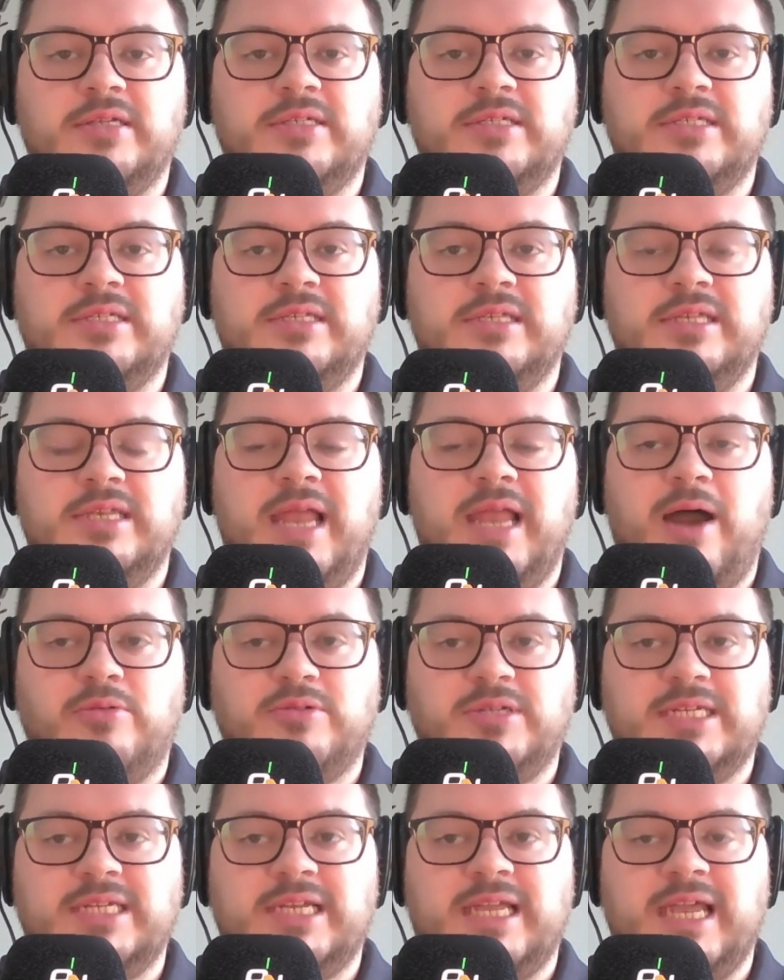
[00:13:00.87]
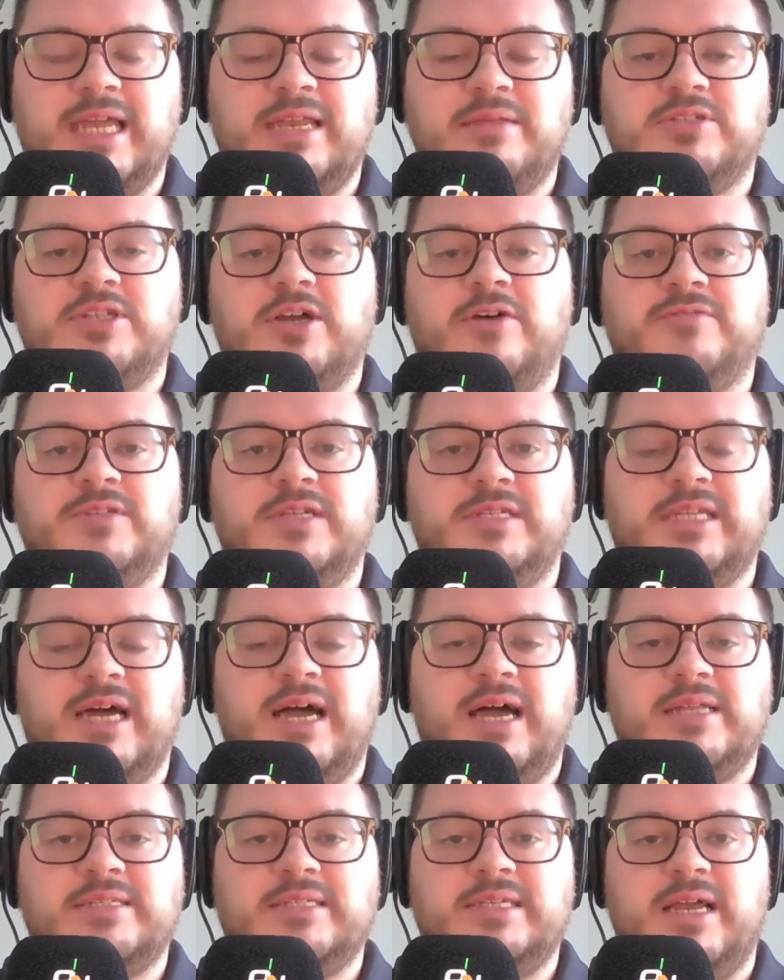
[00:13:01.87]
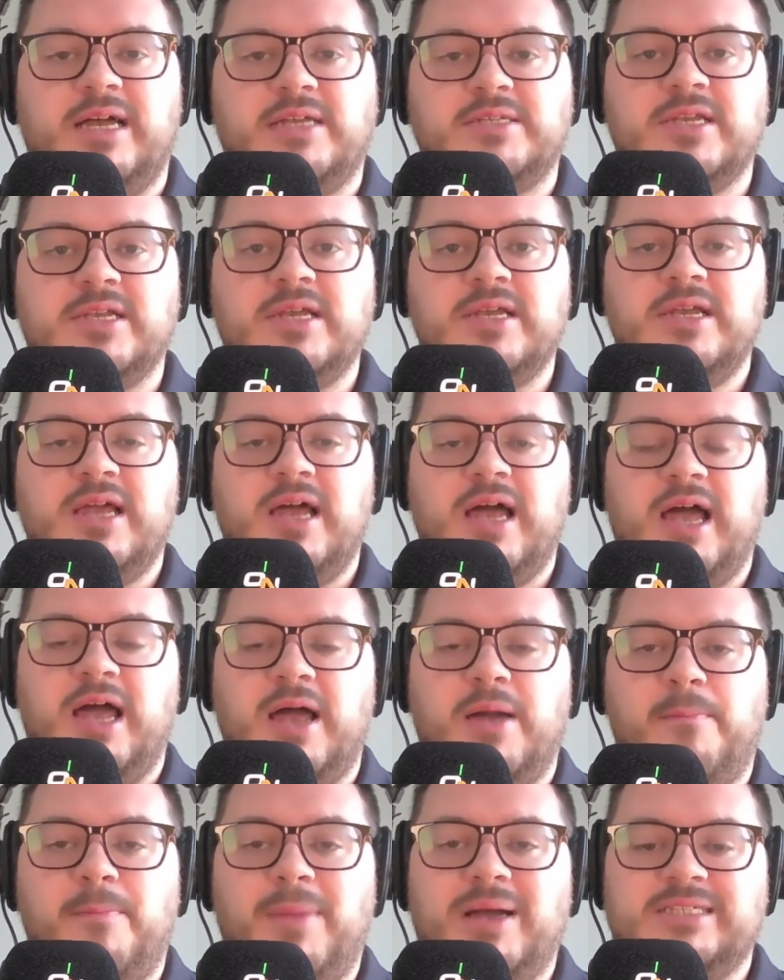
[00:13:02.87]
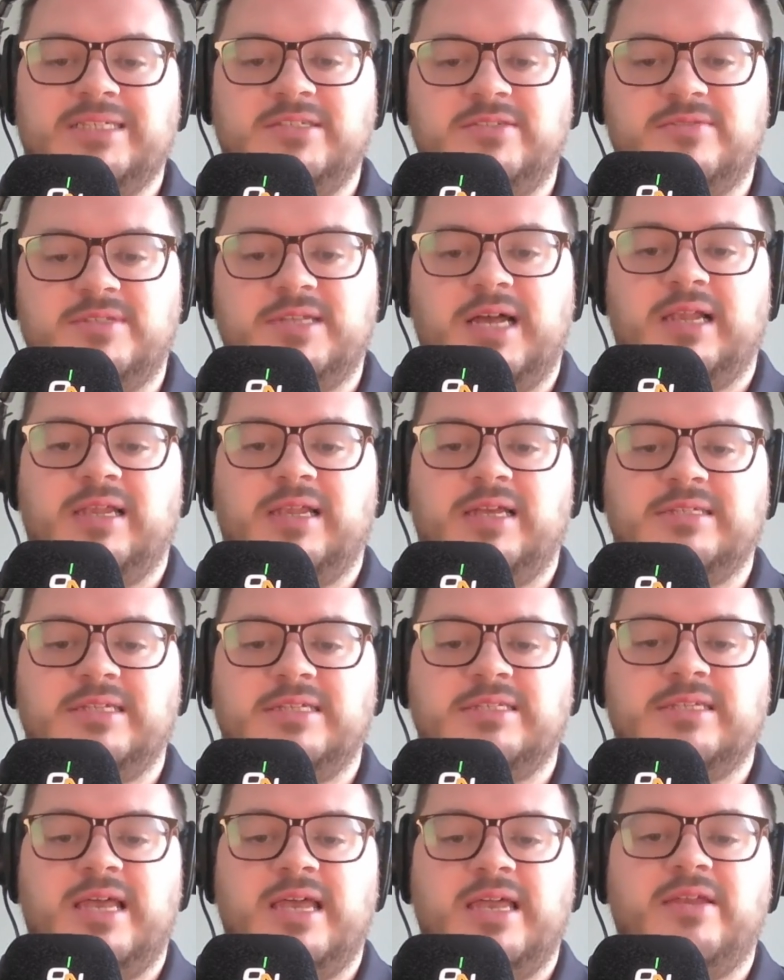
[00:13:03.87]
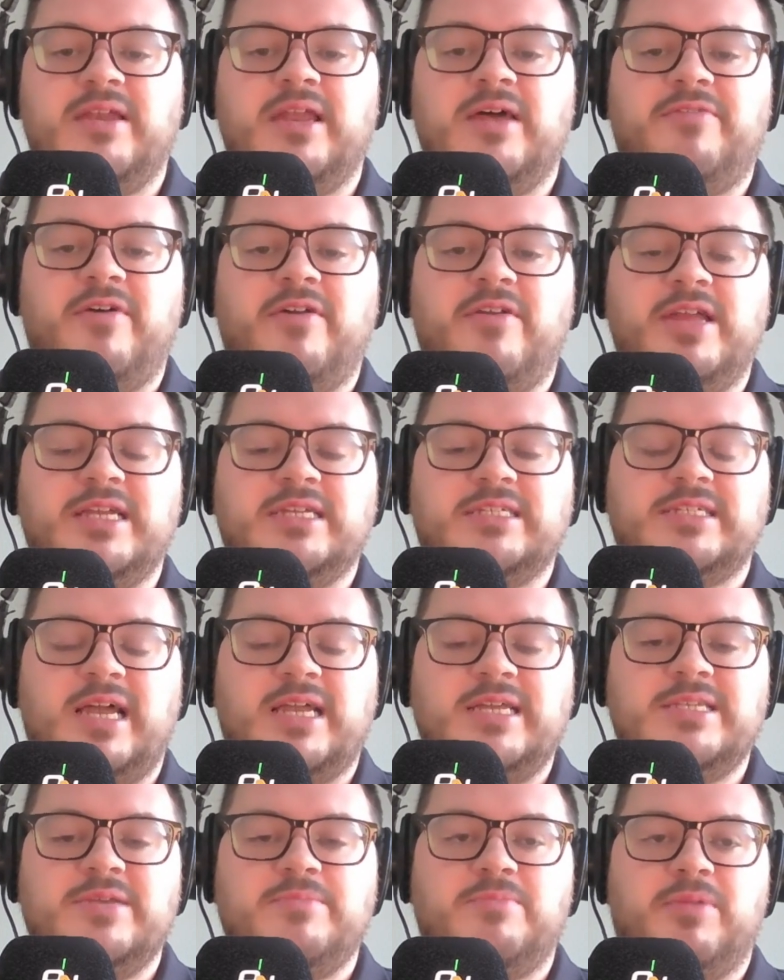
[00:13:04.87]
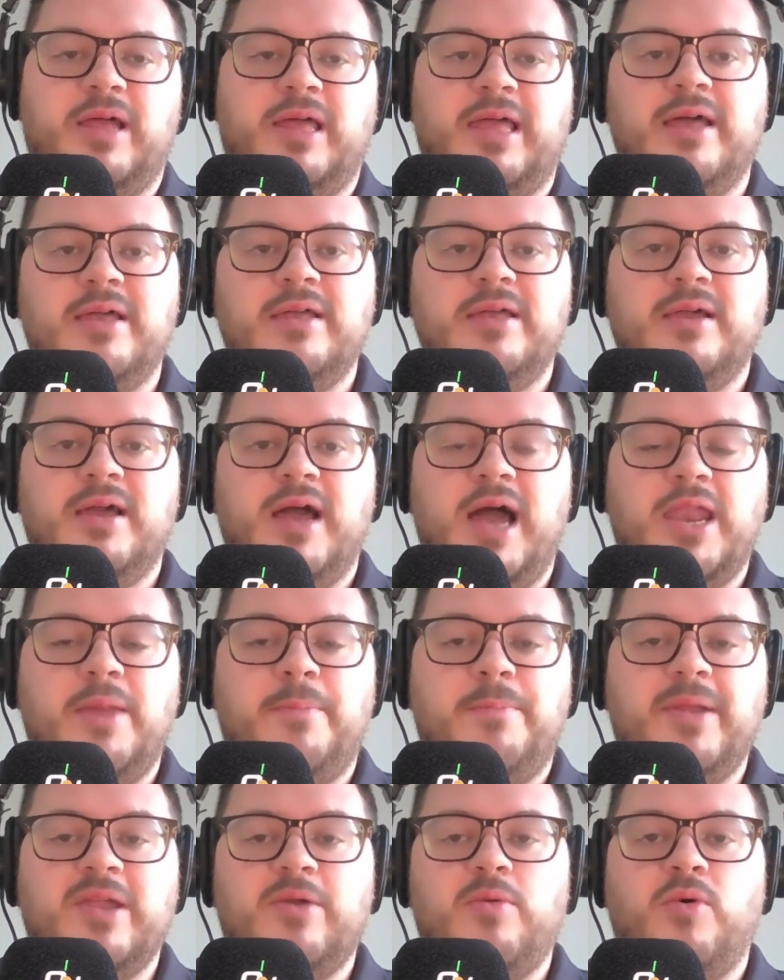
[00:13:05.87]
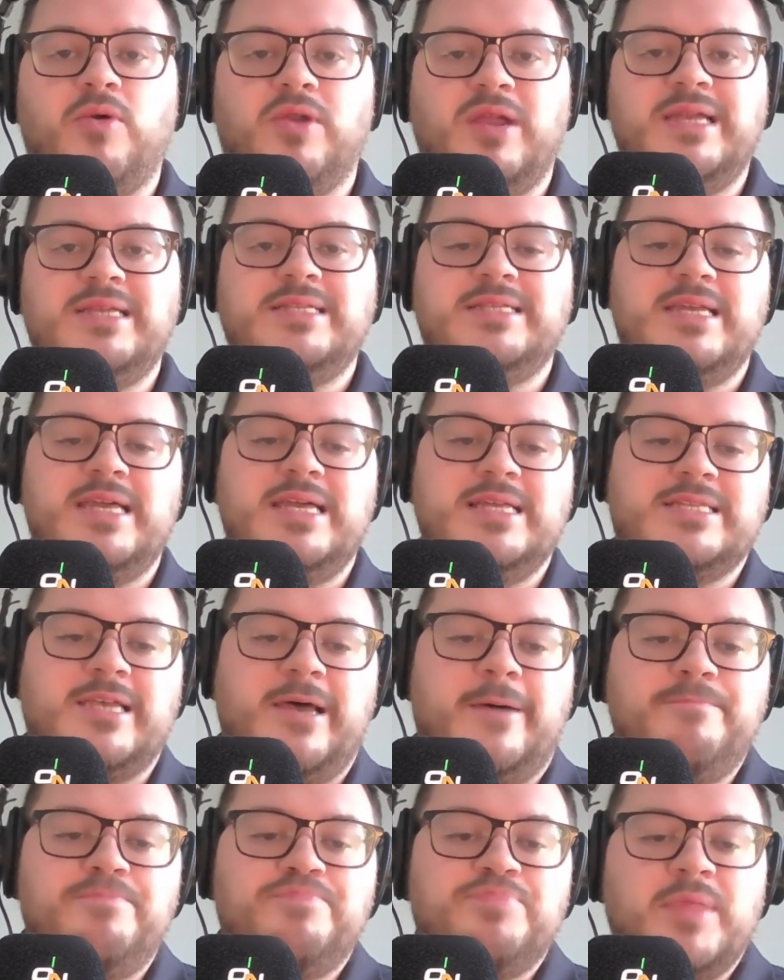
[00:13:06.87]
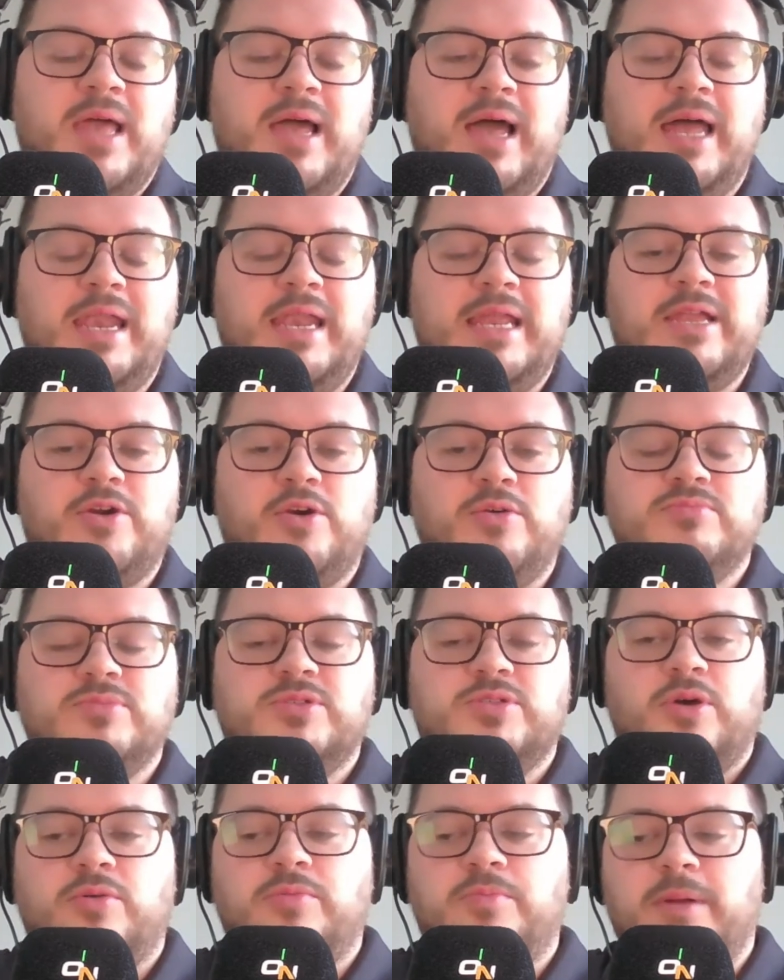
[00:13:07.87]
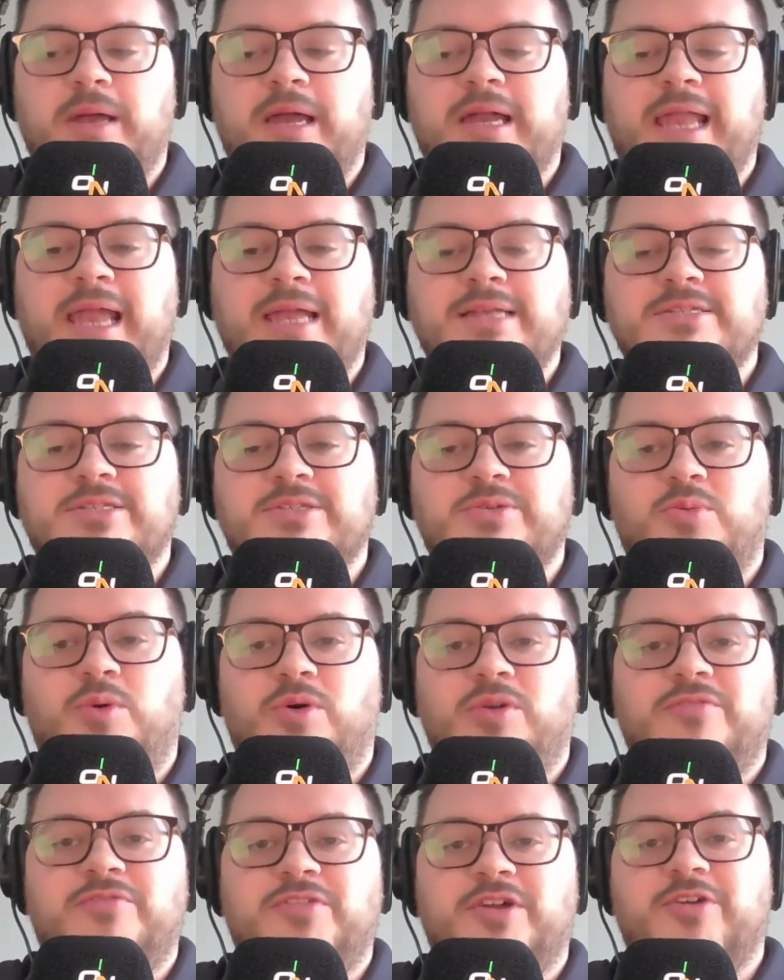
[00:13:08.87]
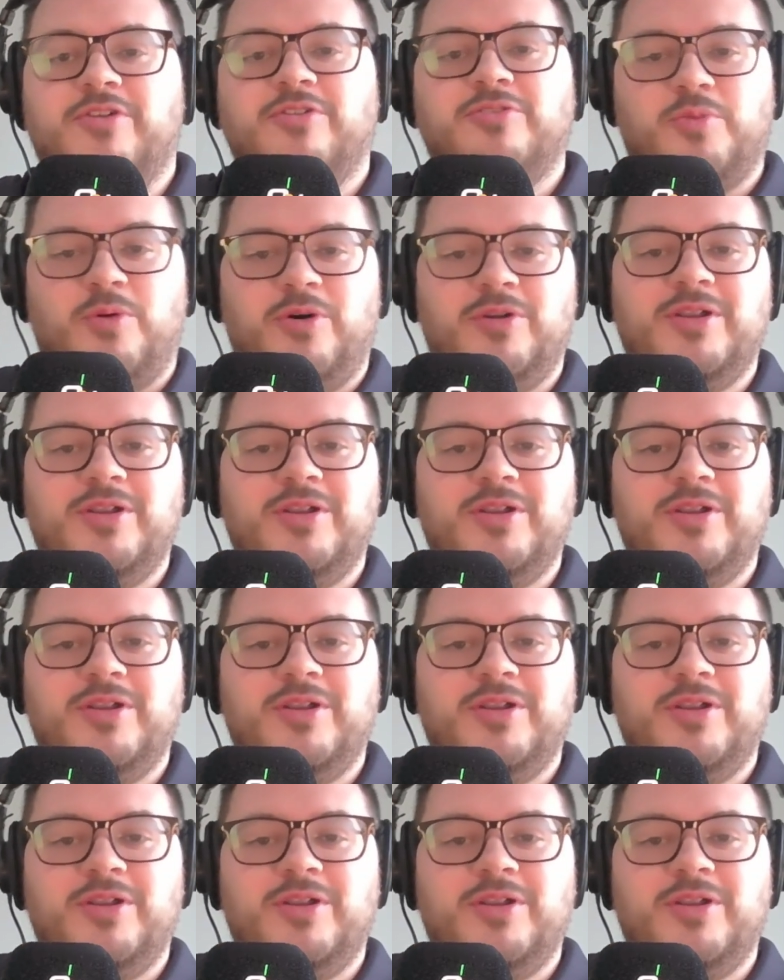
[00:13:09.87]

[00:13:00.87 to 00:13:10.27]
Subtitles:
and now dedicating himself to darts. He has masses of talent, as I say, and a very exciting player and a big 180 hitter. And he comes up against one of the